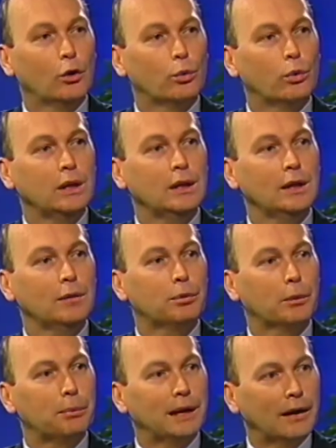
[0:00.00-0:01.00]
really
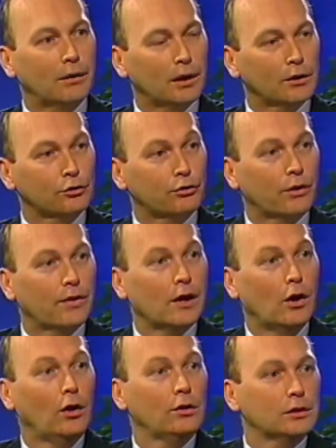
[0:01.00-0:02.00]
prepare us for the
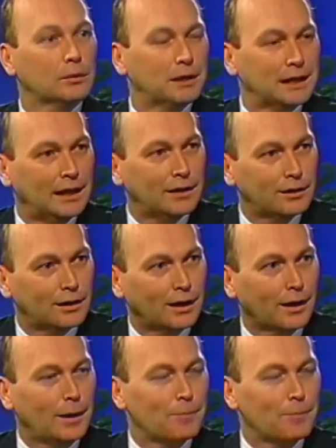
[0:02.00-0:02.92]
ultimate ending.